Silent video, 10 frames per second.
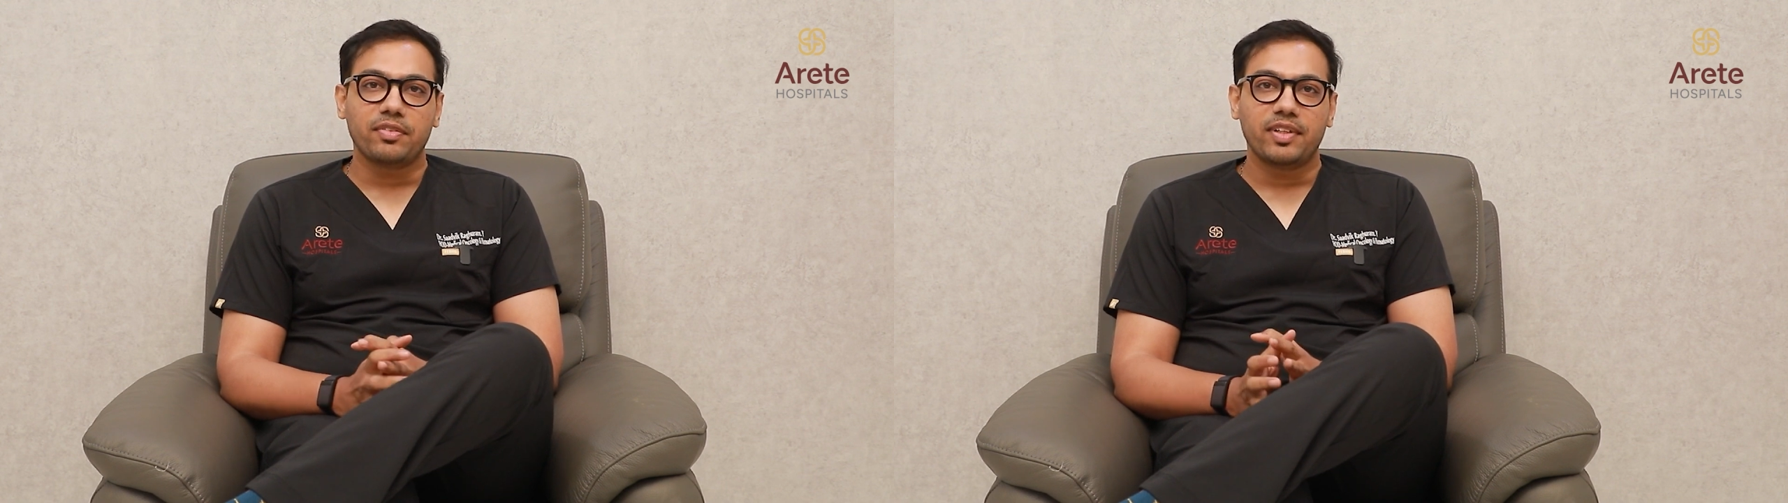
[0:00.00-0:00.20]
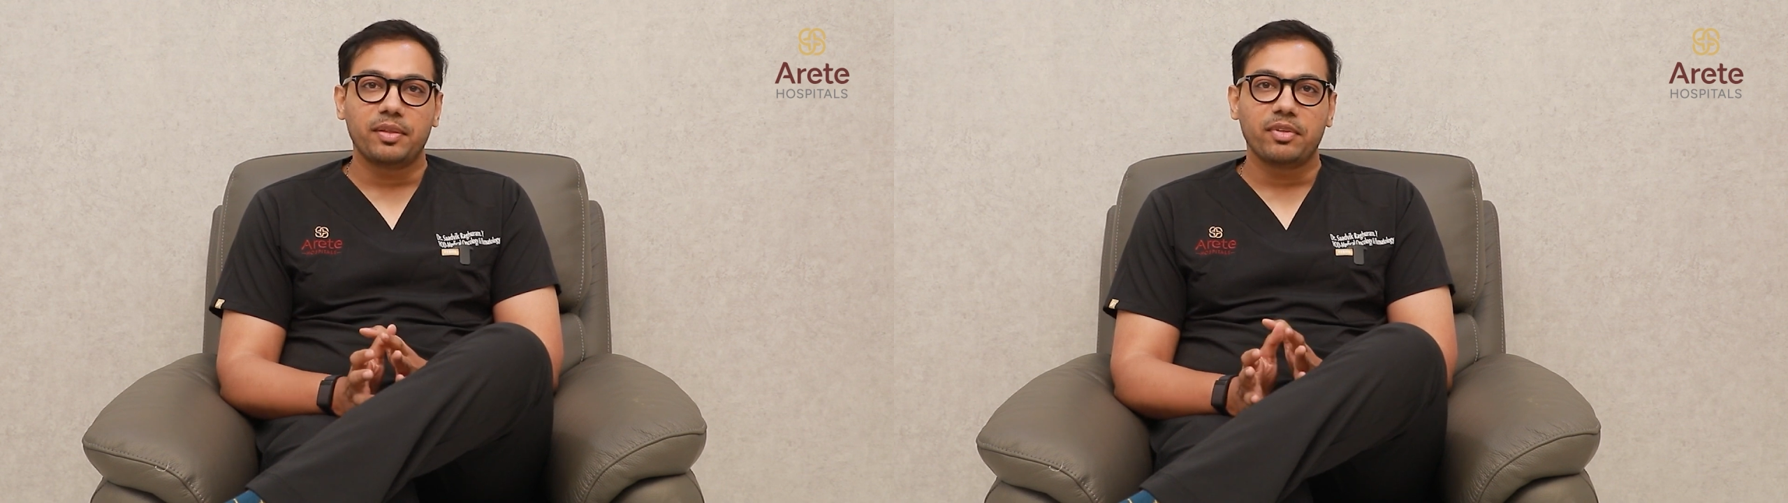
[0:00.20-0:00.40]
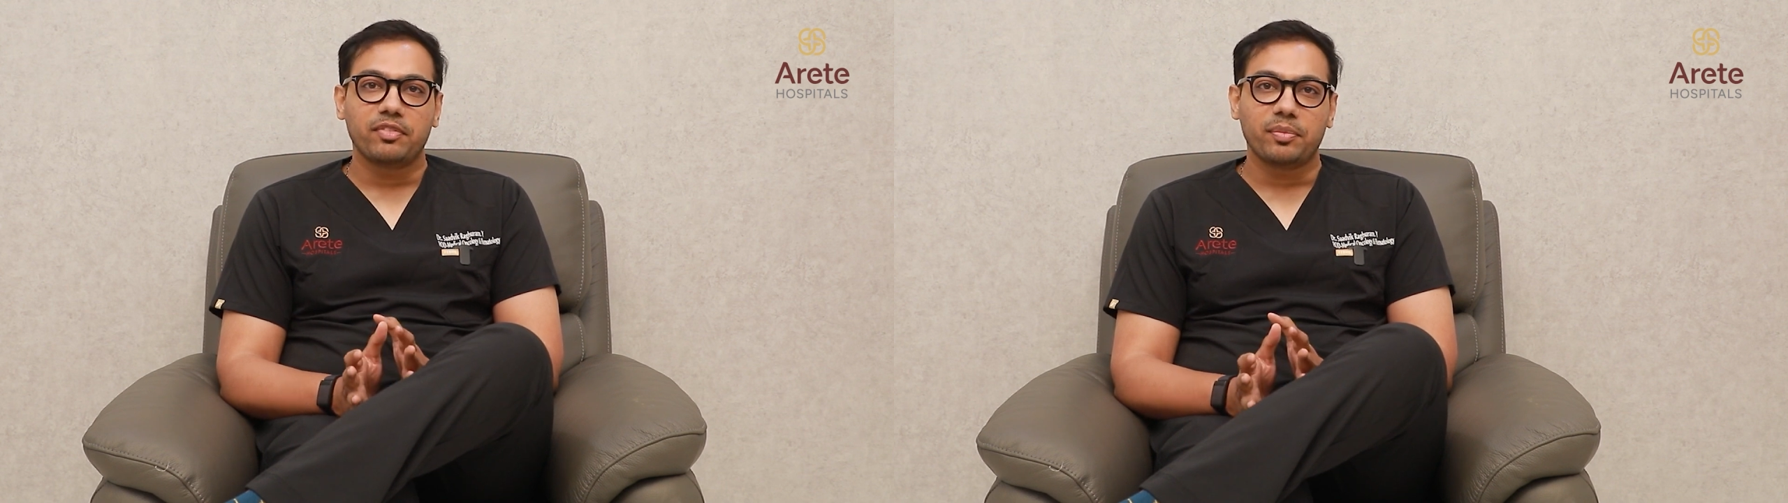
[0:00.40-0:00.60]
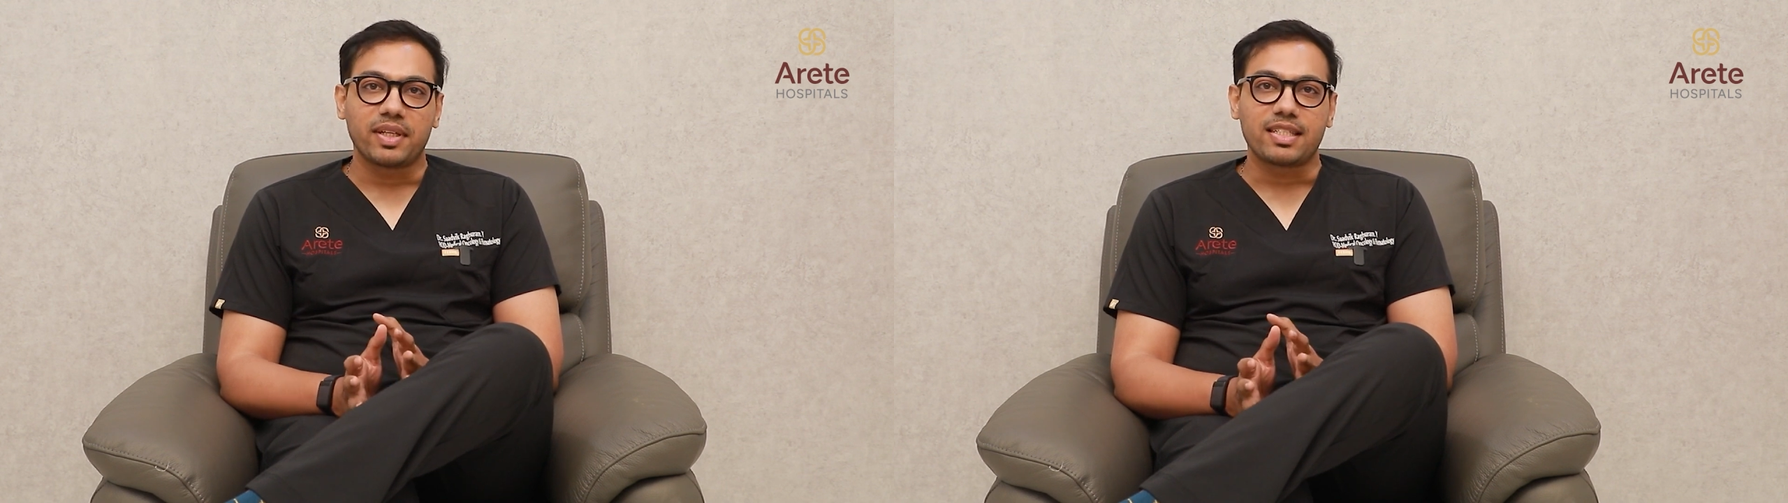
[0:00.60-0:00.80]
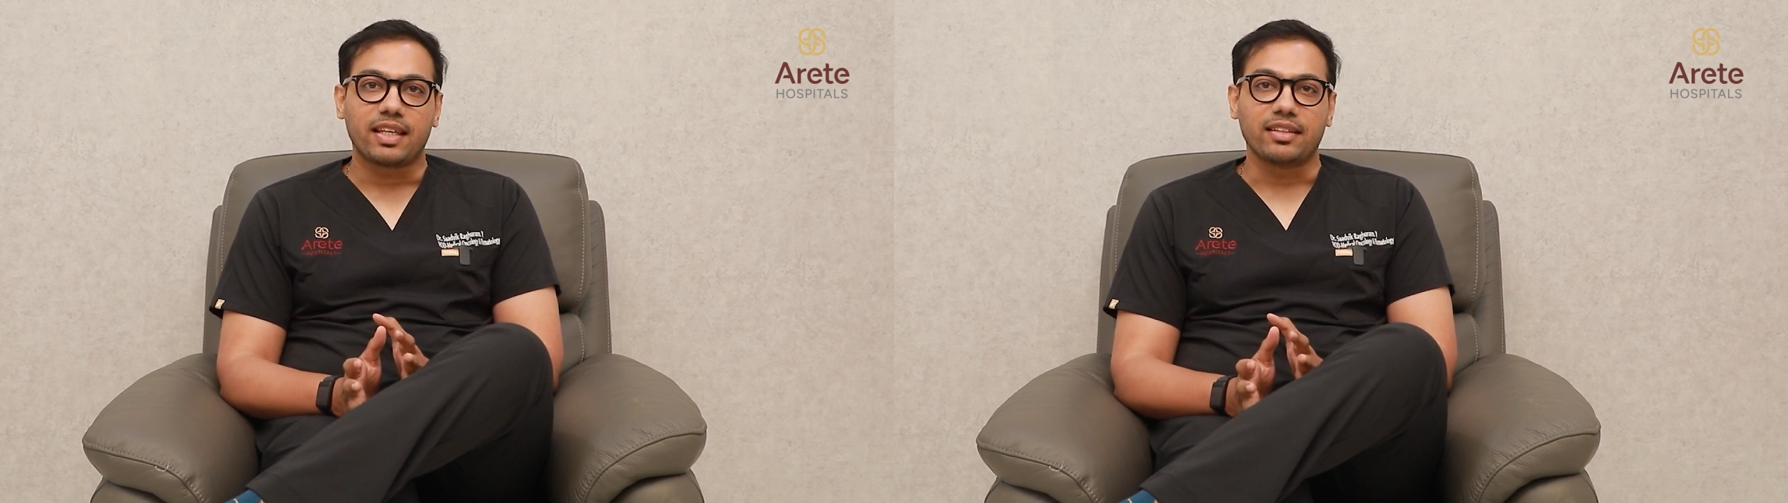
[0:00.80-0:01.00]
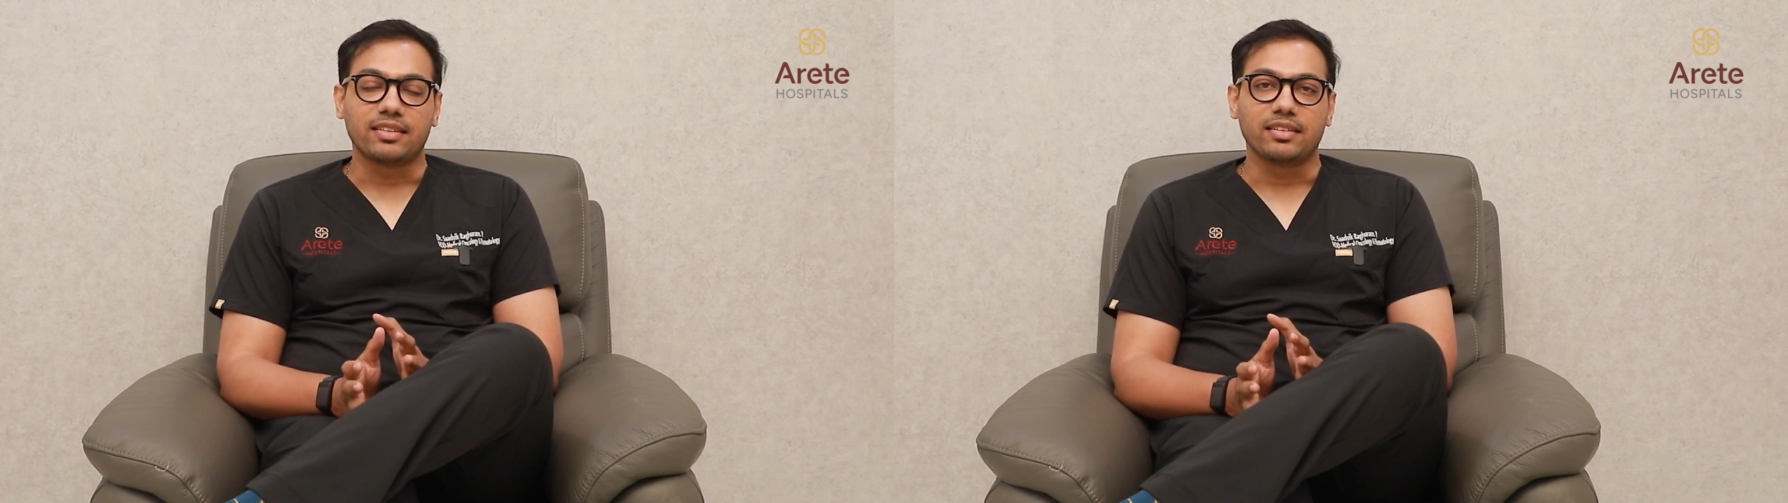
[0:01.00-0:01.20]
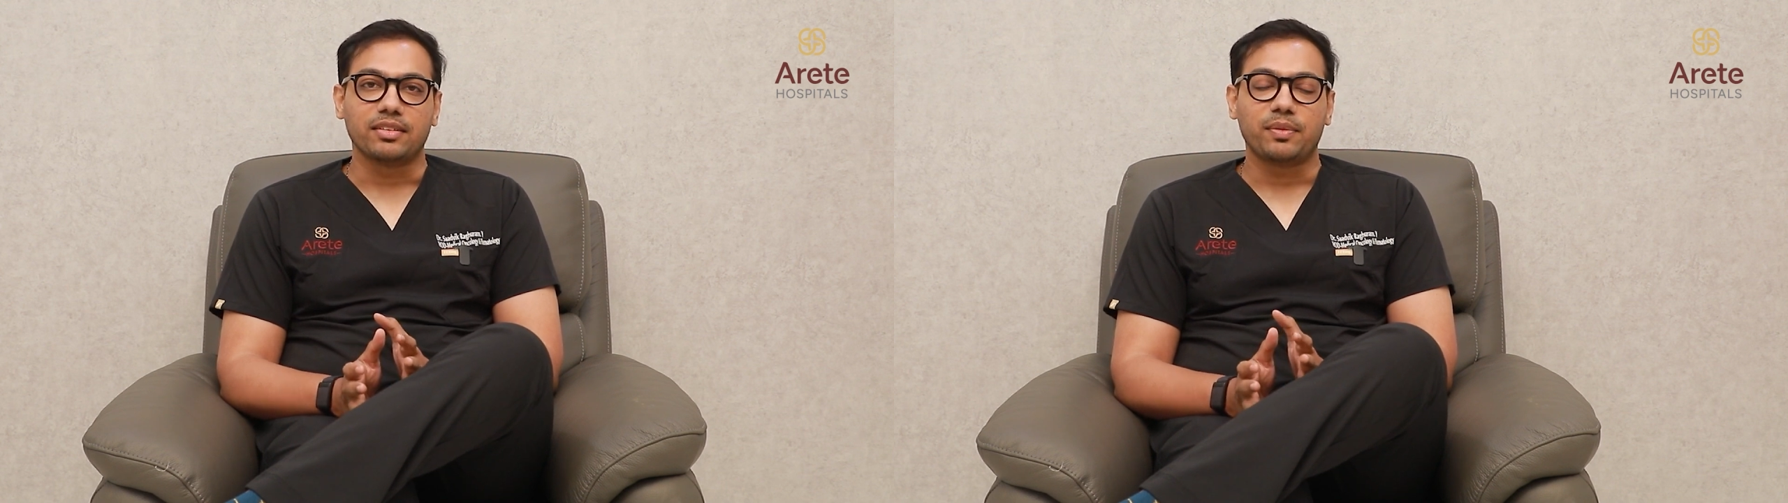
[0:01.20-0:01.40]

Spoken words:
of treatment for breast cancer.